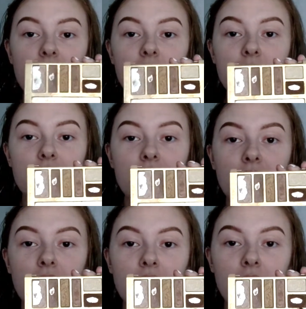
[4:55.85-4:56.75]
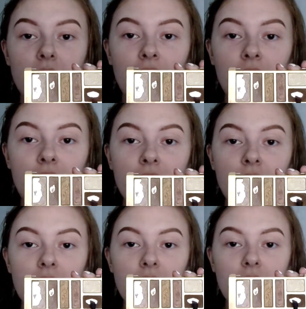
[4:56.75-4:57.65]
I'm using
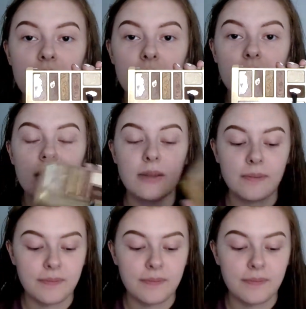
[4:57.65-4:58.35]
this one.